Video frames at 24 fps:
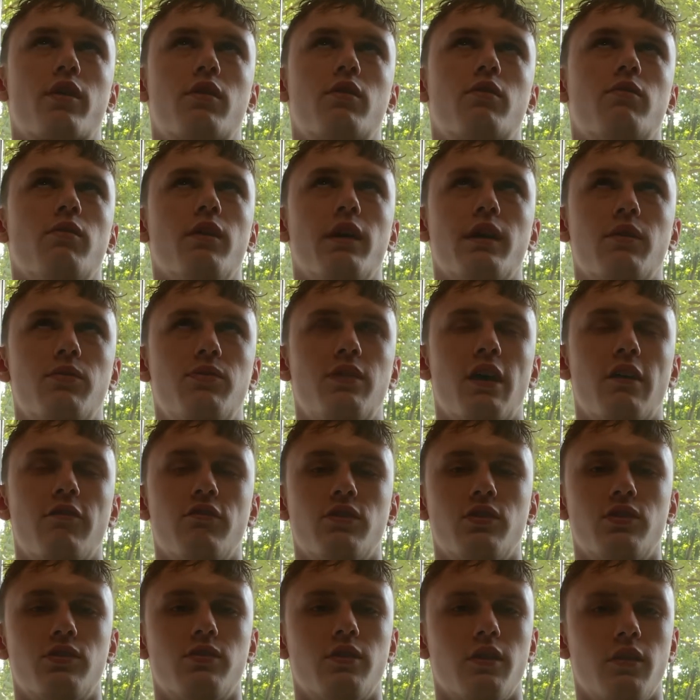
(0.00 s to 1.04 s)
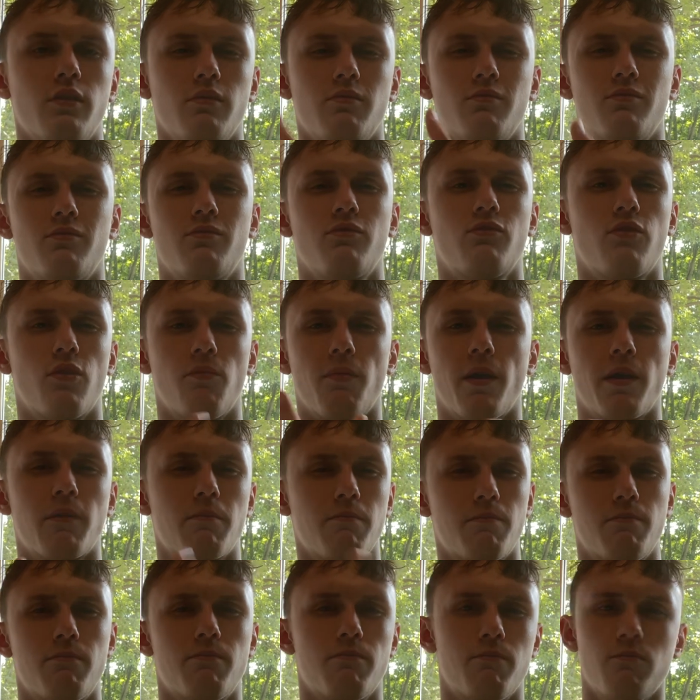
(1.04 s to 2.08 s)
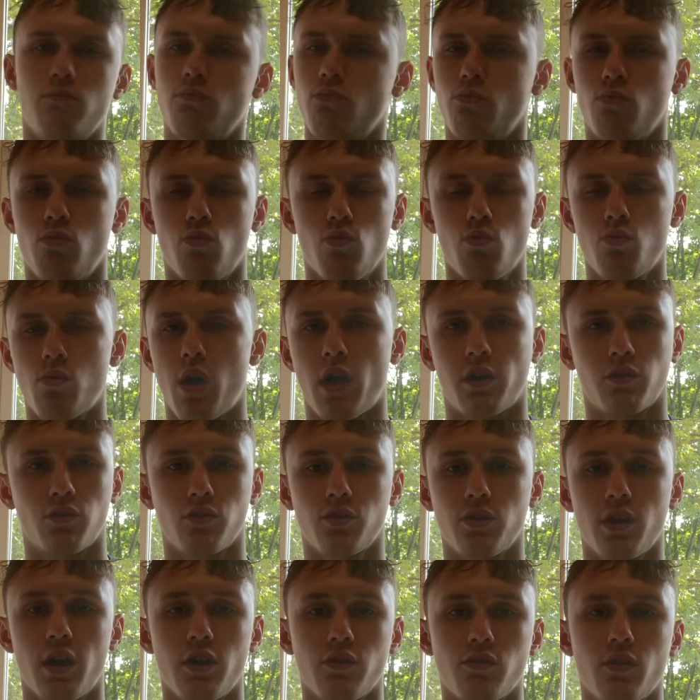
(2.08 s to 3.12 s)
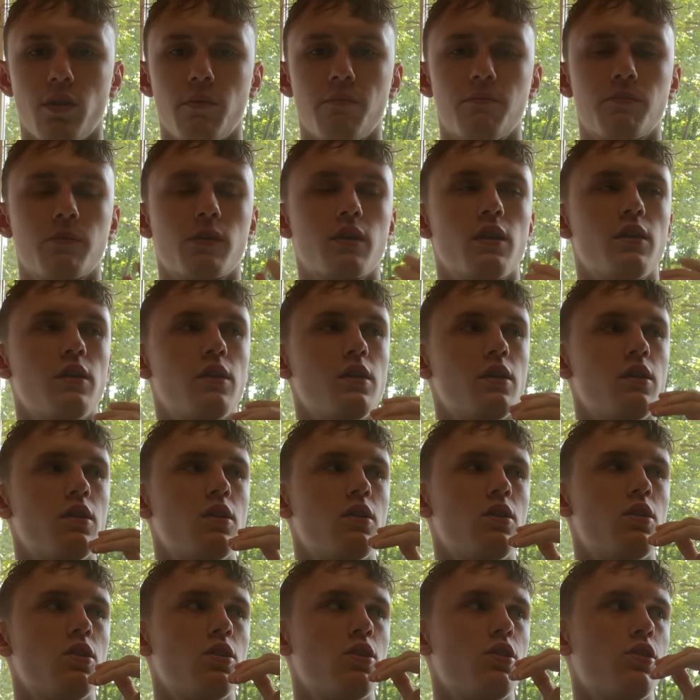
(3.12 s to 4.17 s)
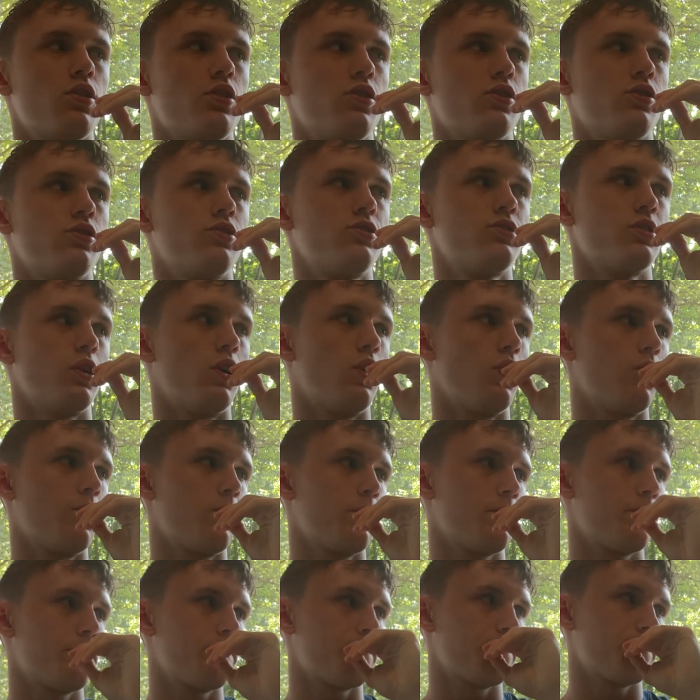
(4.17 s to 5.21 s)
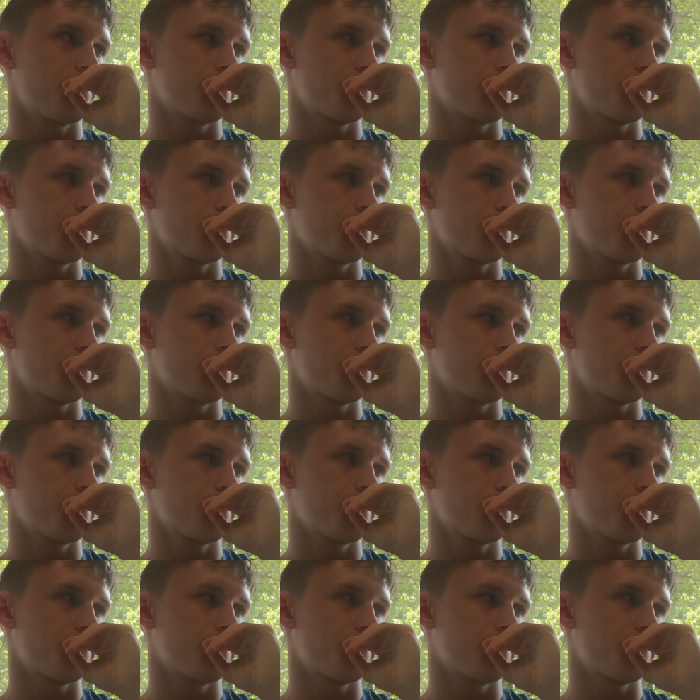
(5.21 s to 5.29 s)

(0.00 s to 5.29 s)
like deficit from like exercise, right? So